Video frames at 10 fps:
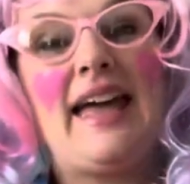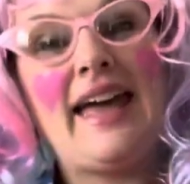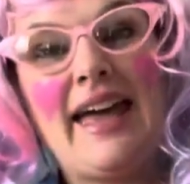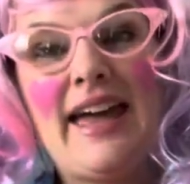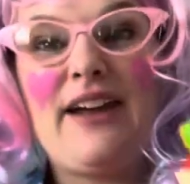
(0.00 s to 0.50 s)

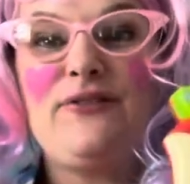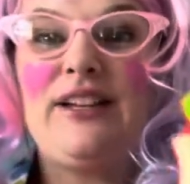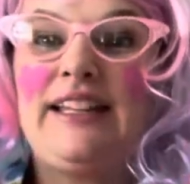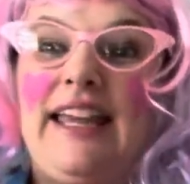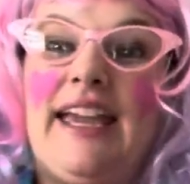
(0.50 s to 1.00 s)

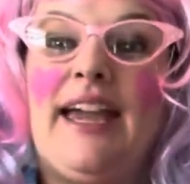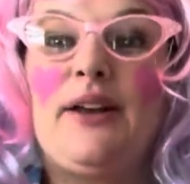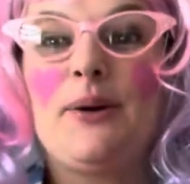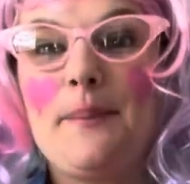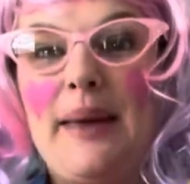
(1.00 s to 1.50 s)
Every
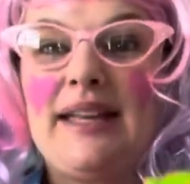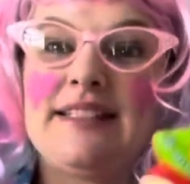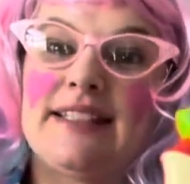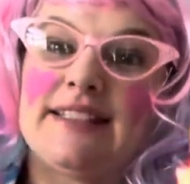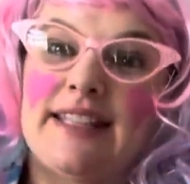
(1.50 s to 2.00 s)
letter
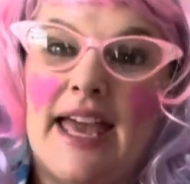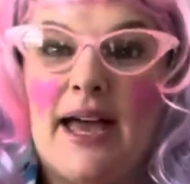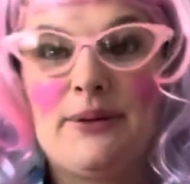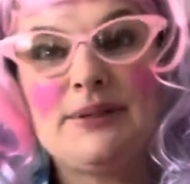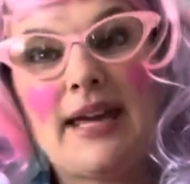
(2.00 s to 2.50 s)
makes a
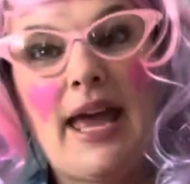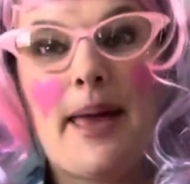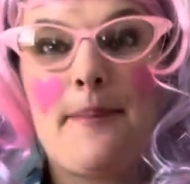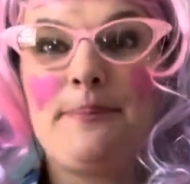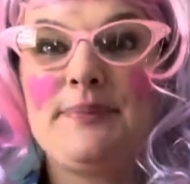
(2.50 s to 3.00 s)
sound.
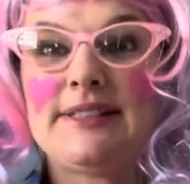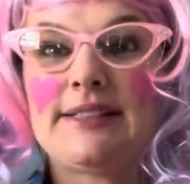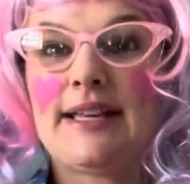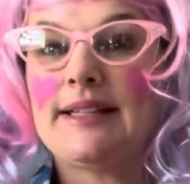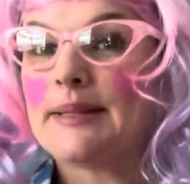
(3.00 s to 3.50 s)
M
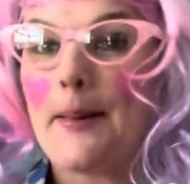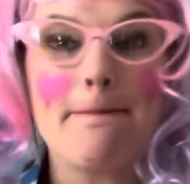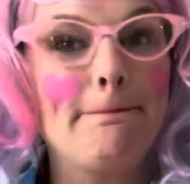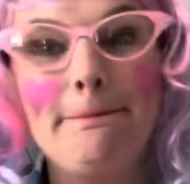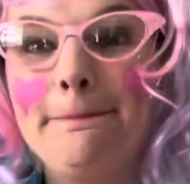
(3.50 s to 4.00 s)
says
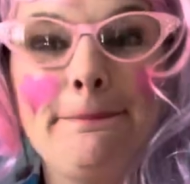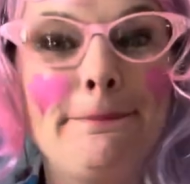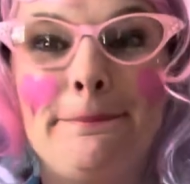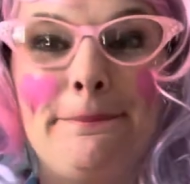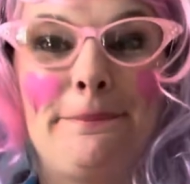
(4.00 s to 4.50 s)

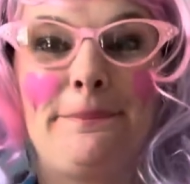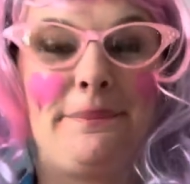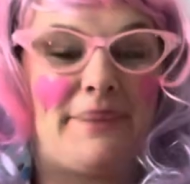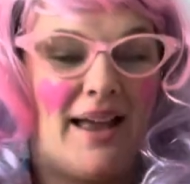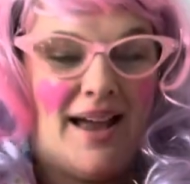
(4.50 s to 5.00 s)
mmm.